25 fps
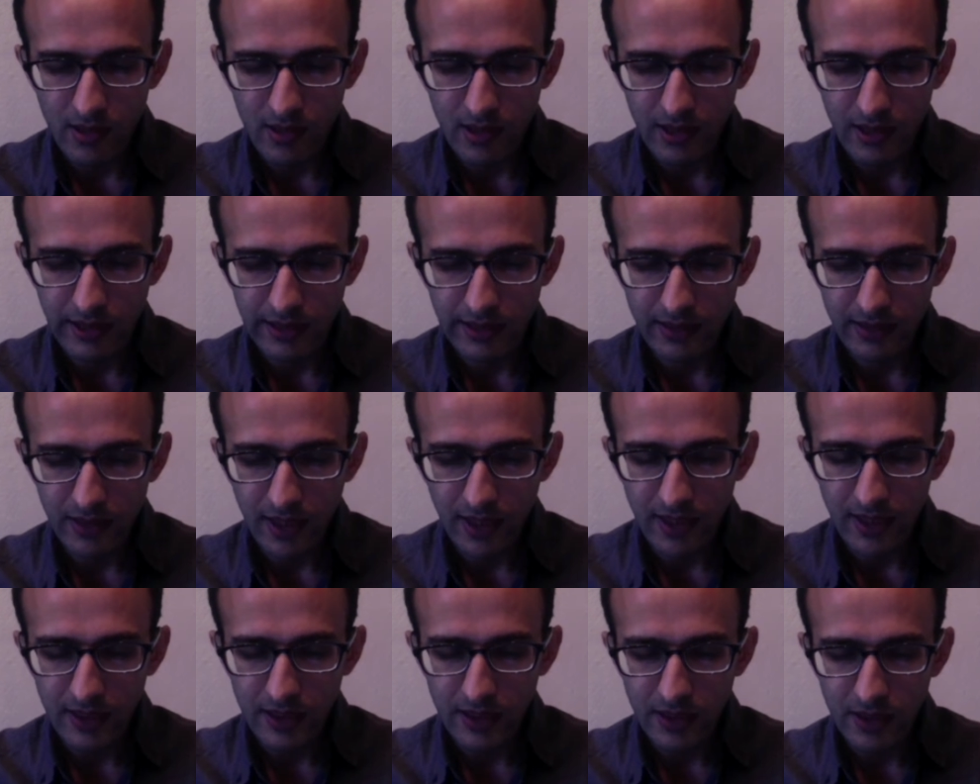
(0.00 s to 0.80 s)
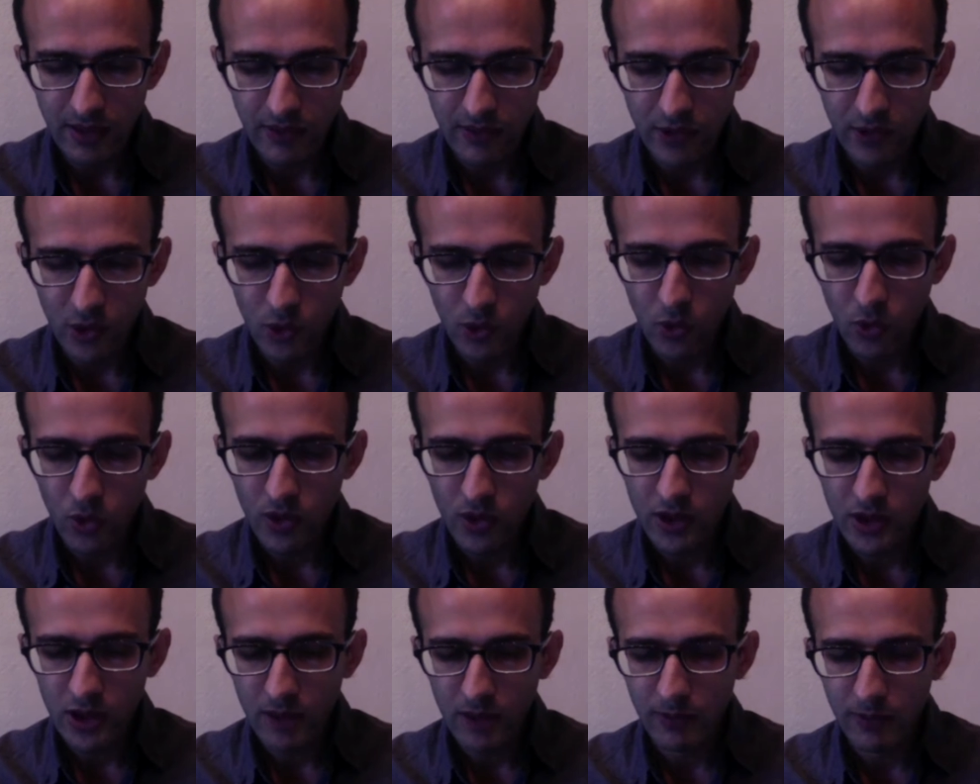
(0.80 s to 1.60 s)
in light of the core
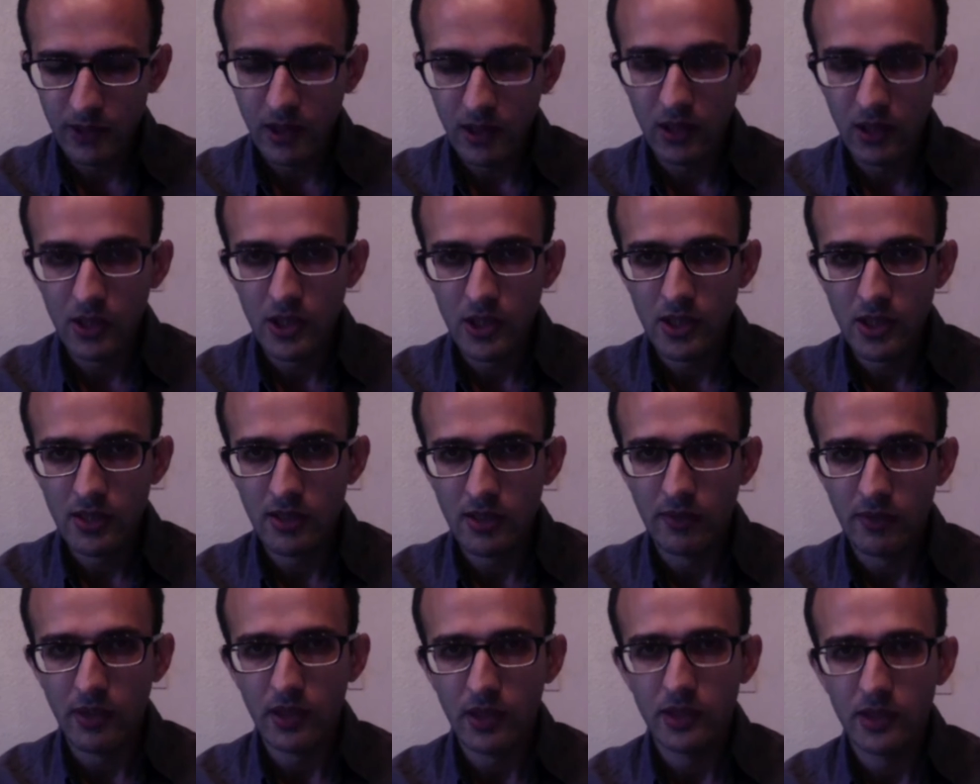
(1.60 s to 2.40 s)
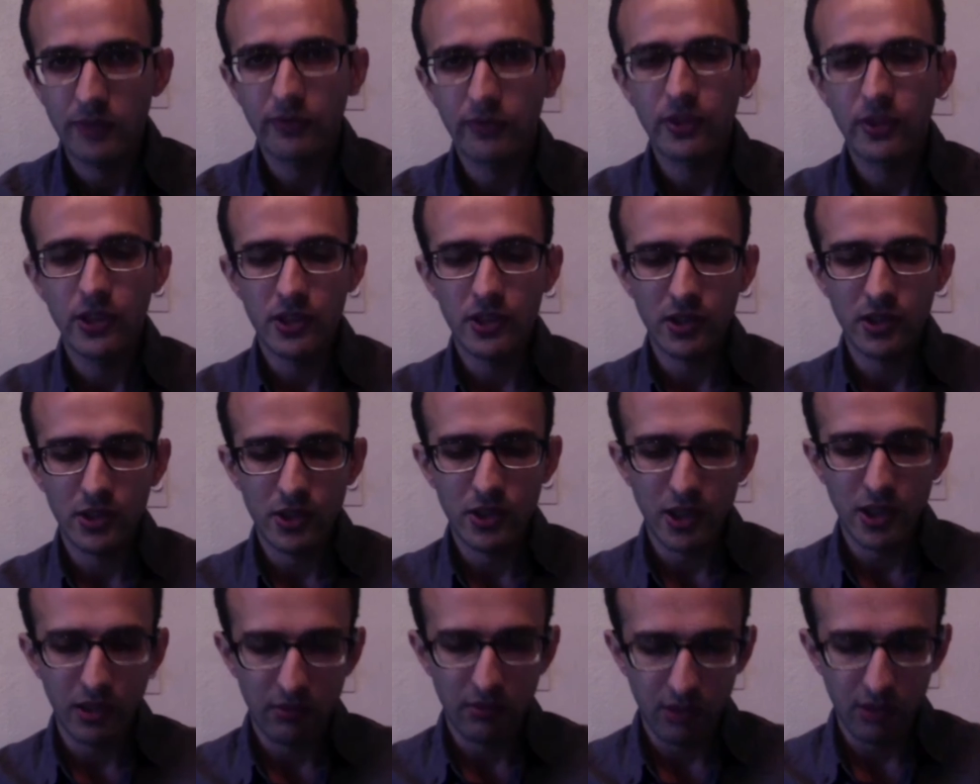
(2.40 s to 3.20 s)
terminologies of artificial
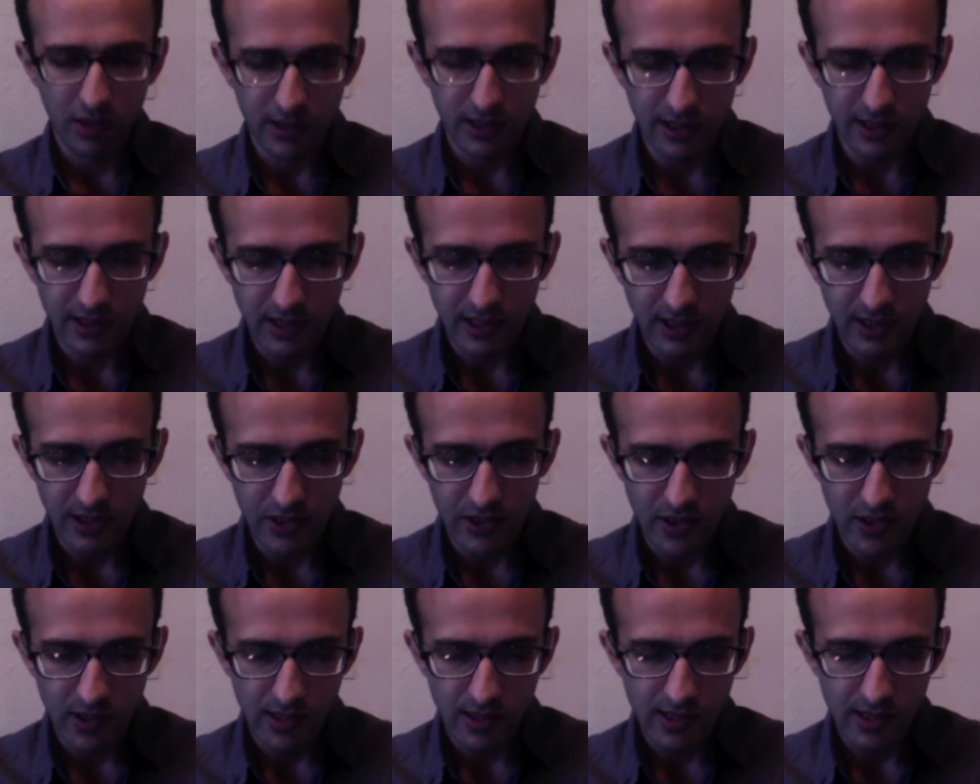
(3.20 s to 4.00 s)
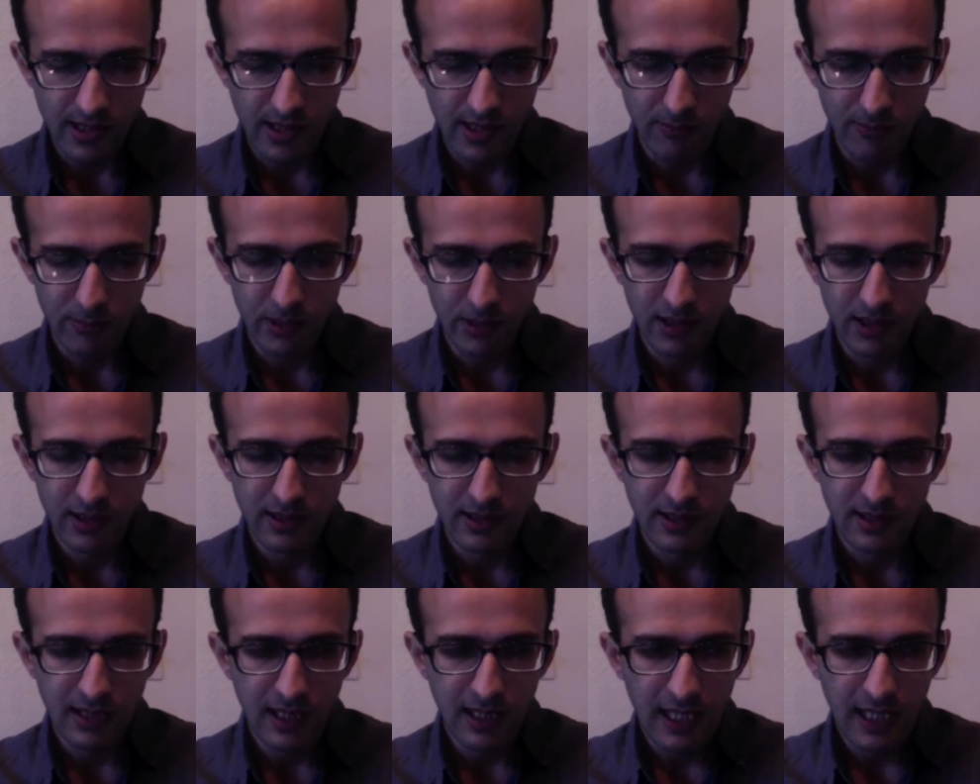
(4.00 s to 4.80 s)
general intelligence and build
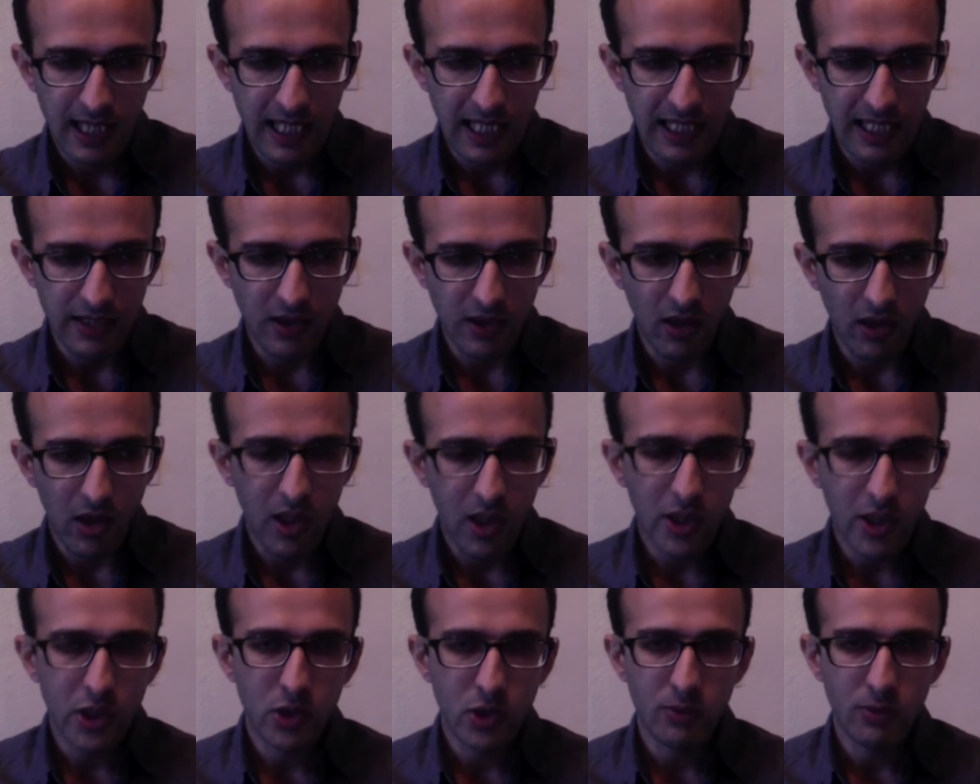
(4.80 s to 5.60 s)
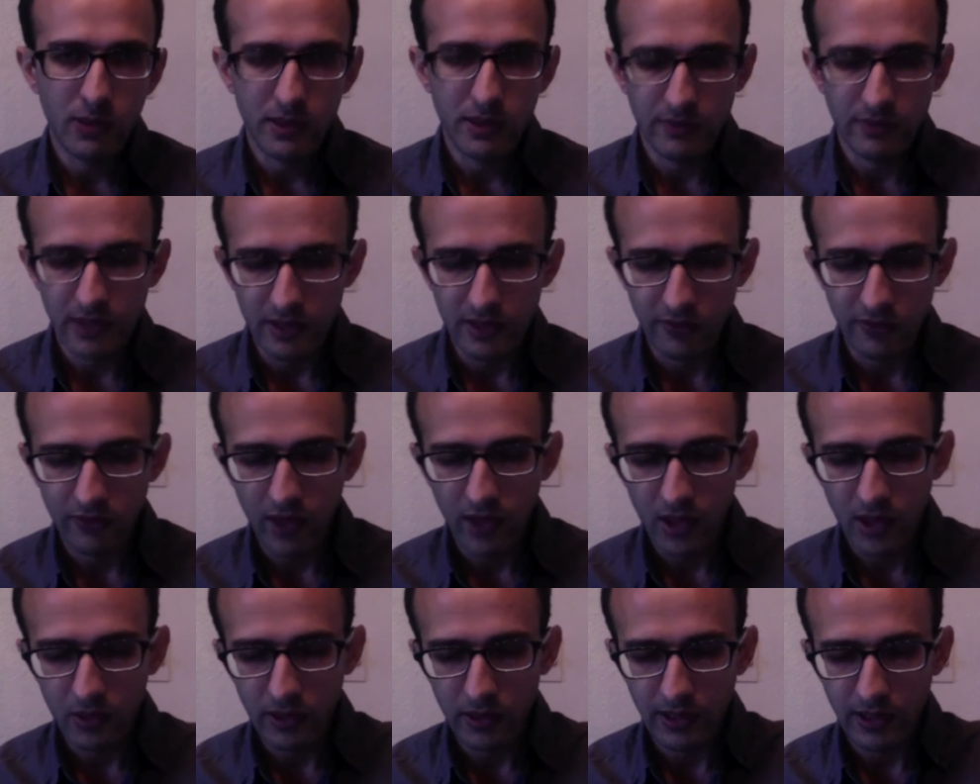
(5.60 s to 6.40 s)
an argument with the
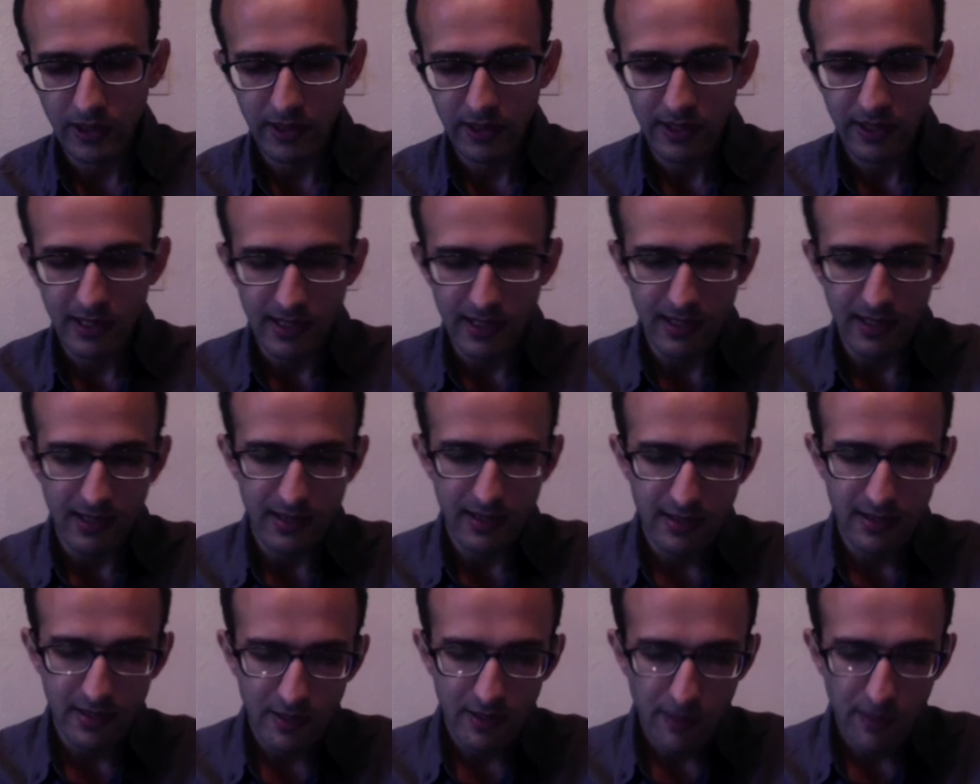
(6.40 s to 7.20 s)
following thesis.